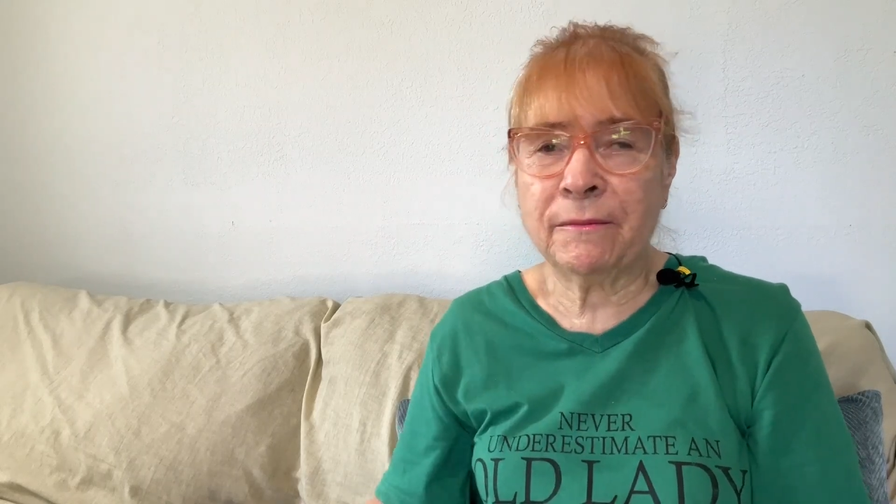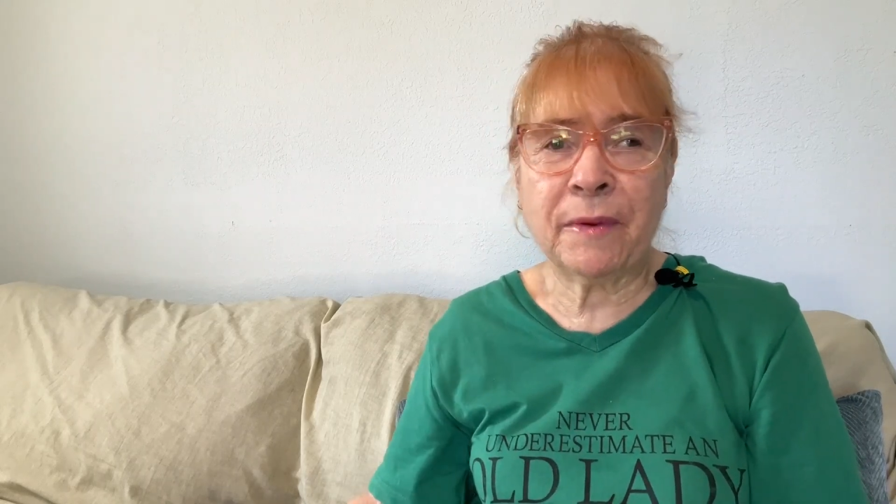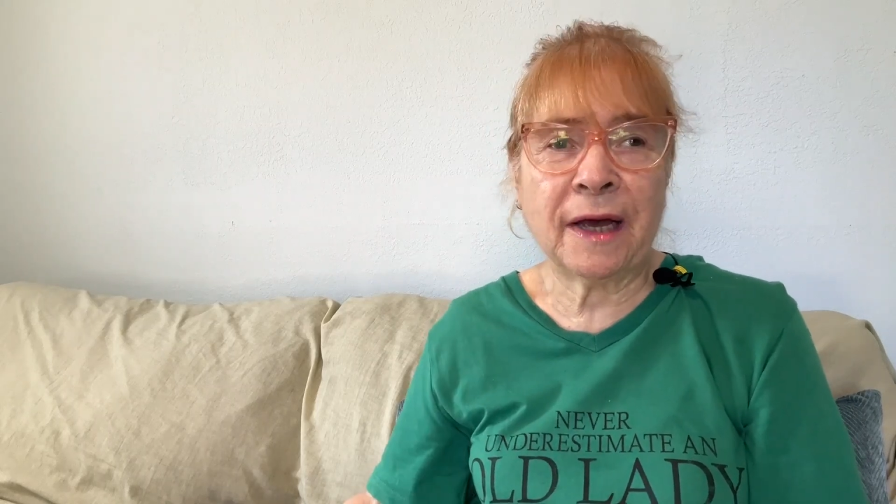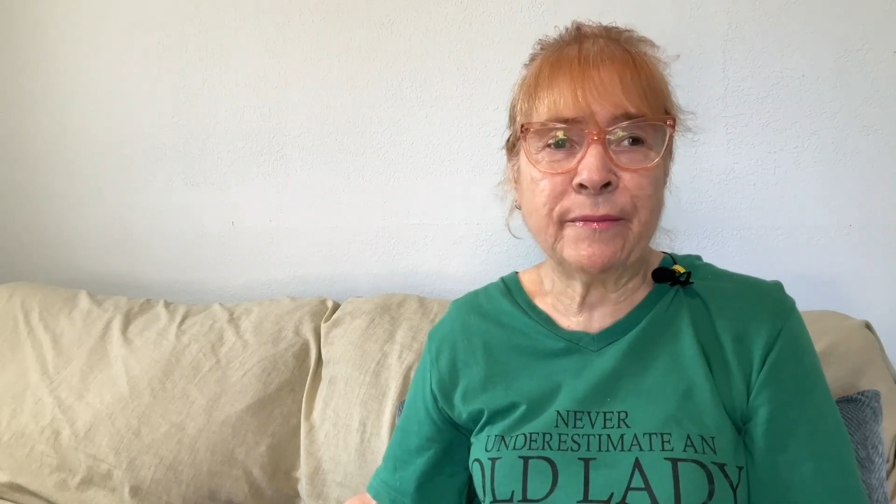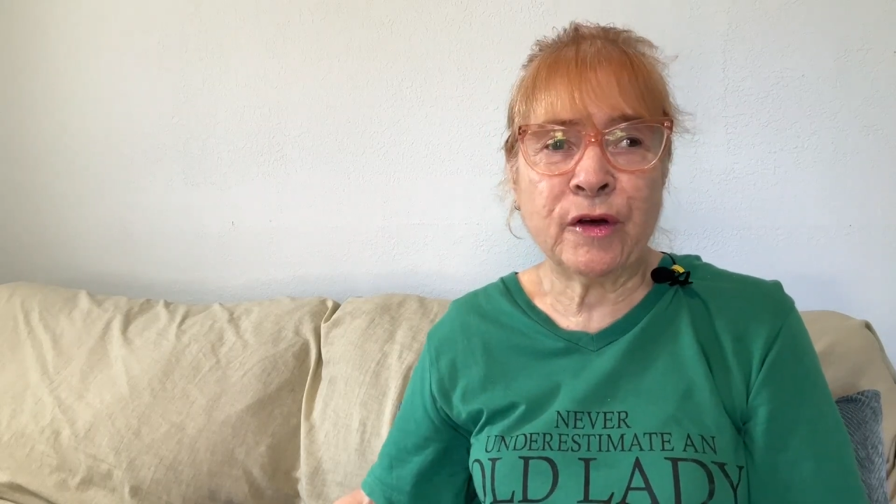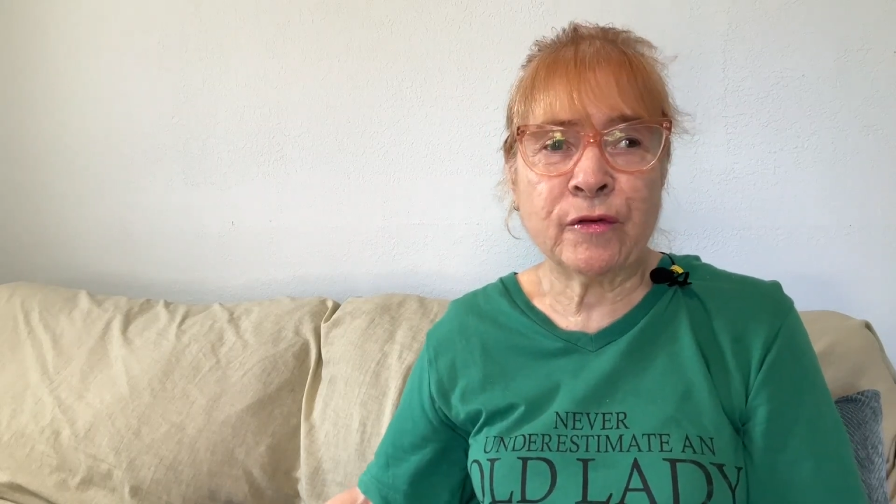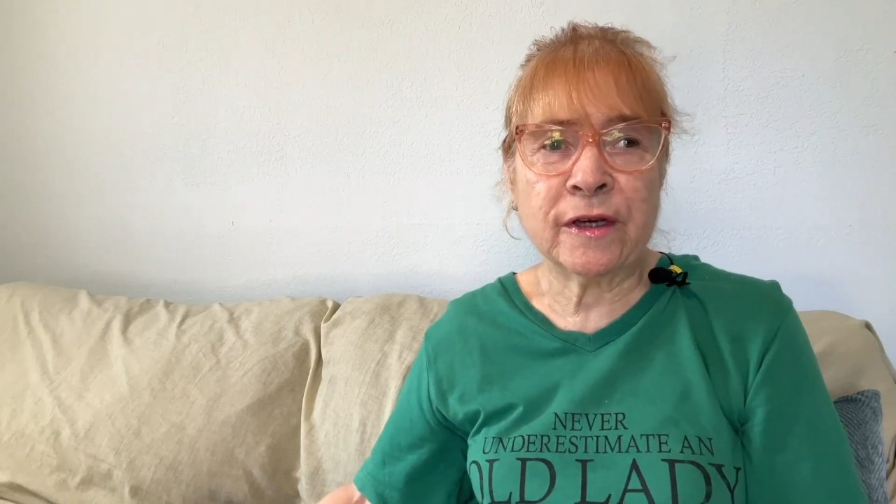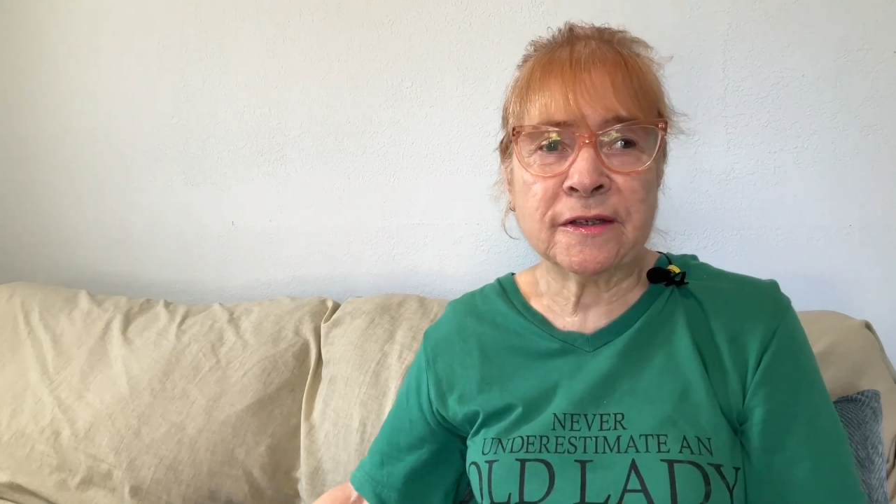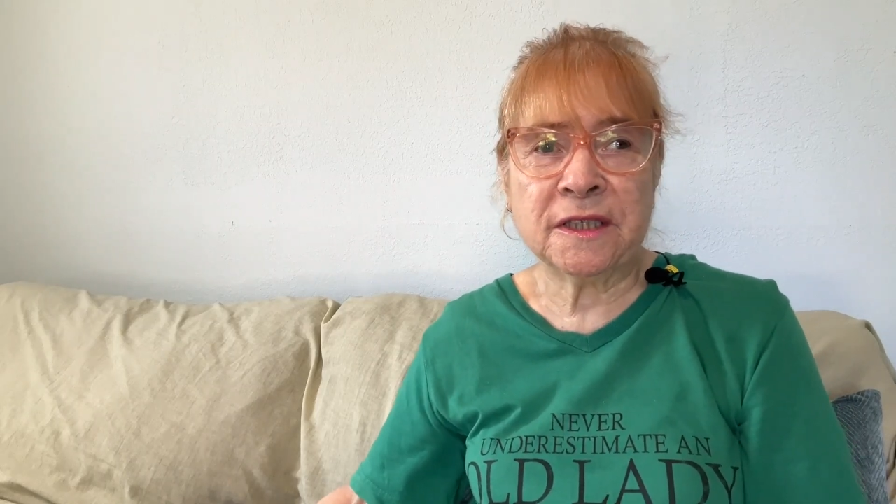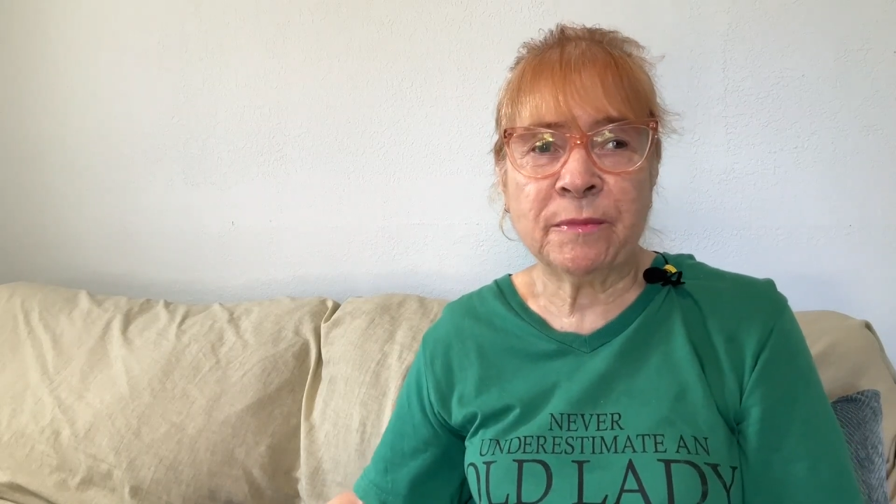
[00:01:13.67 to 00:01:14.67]
by
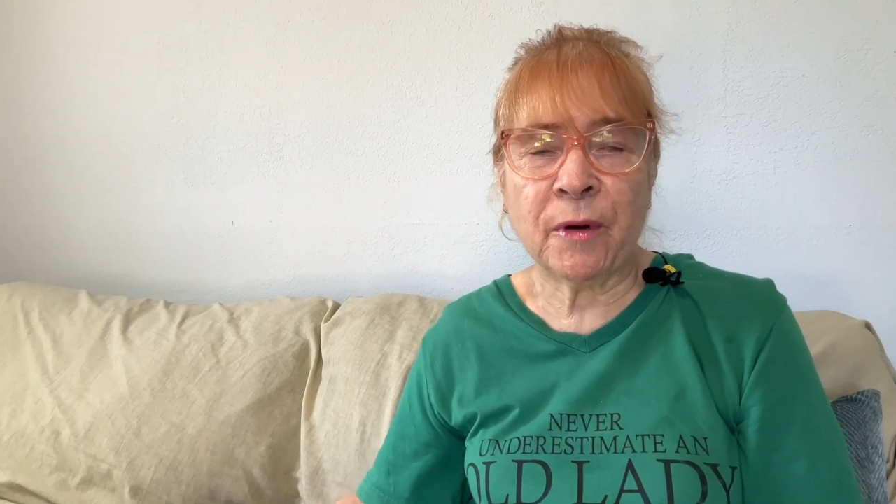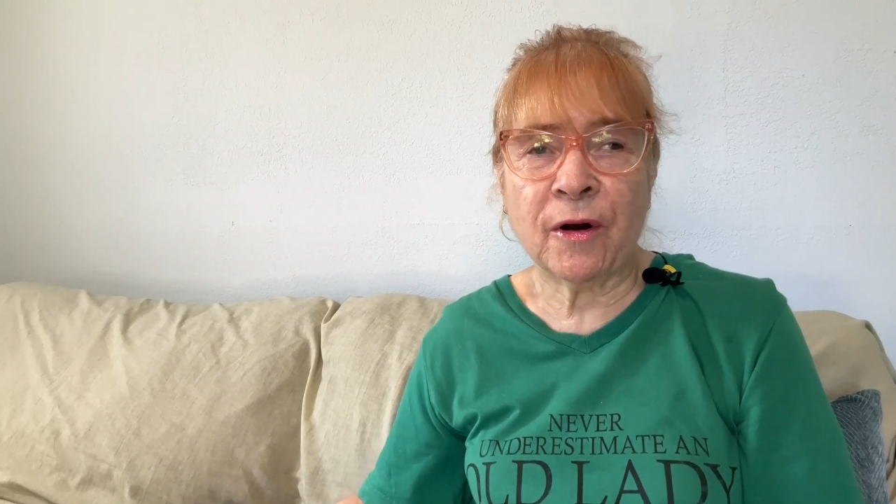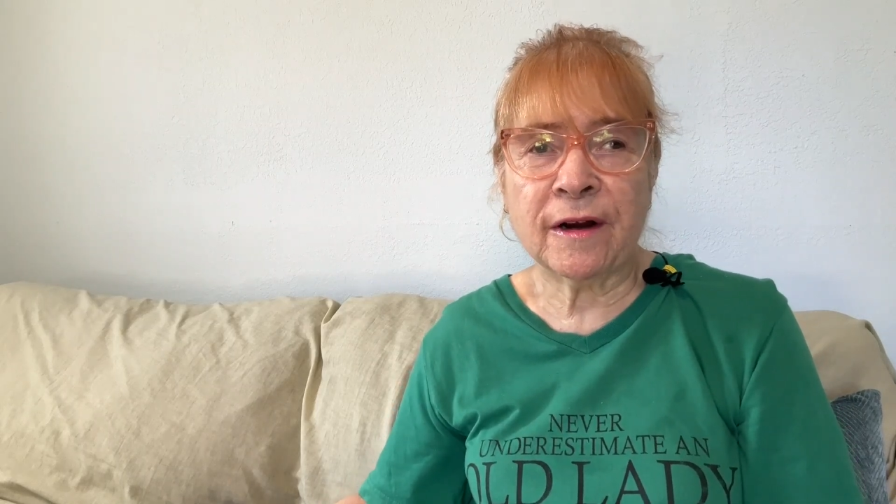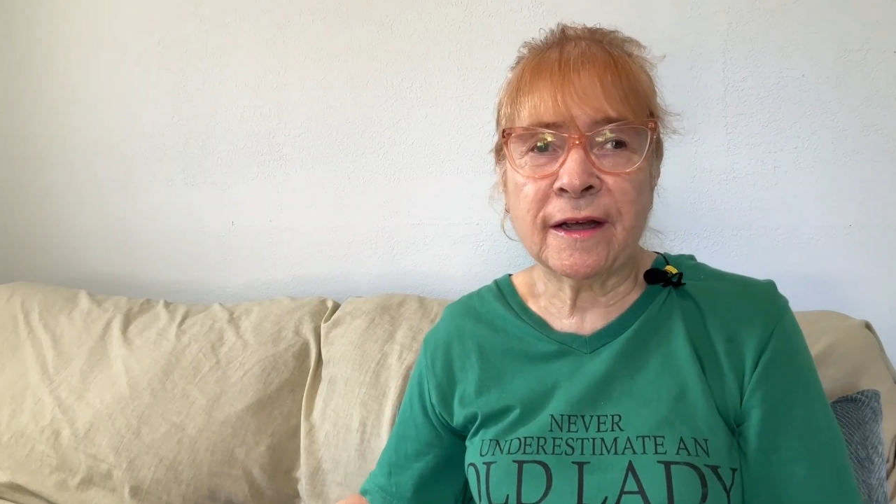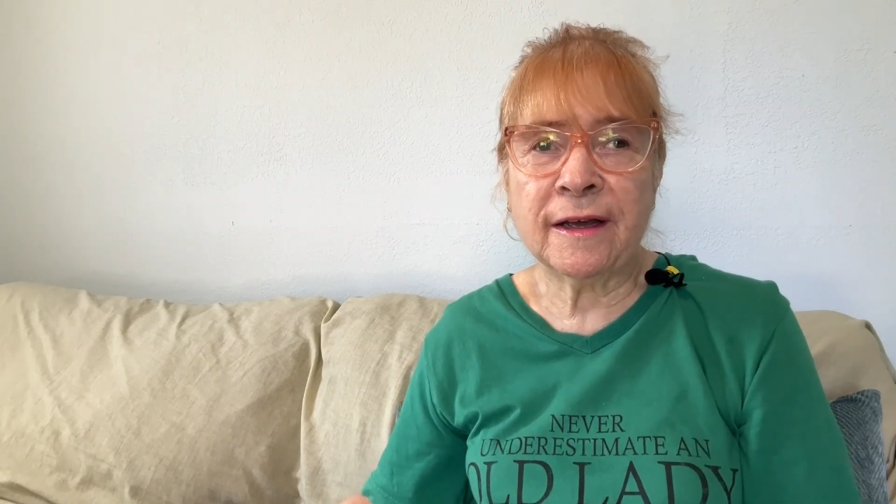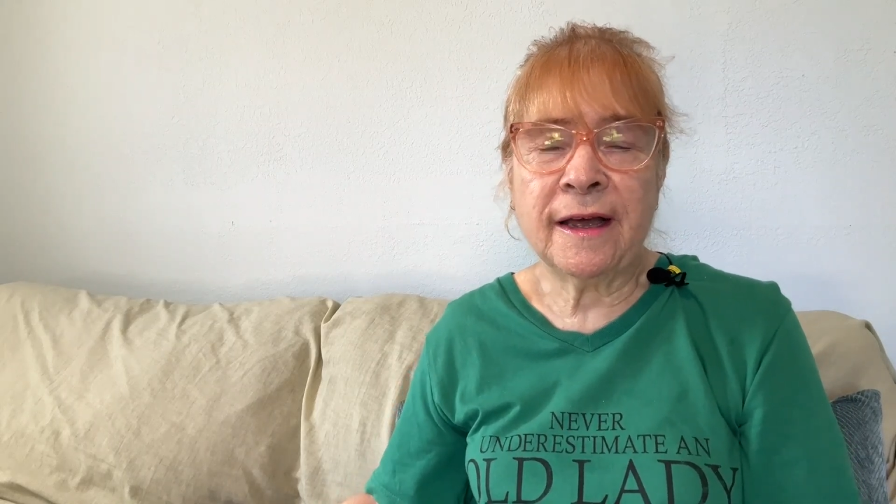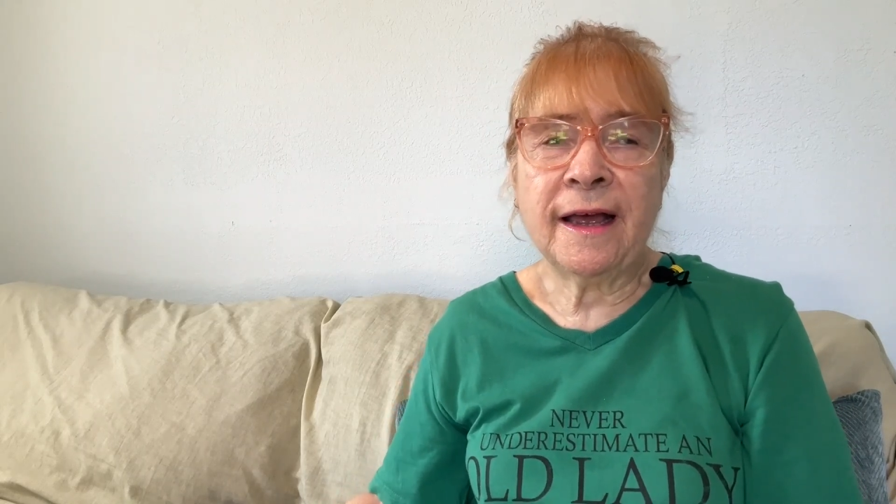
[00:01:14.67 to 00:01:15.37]
Muriel Spark,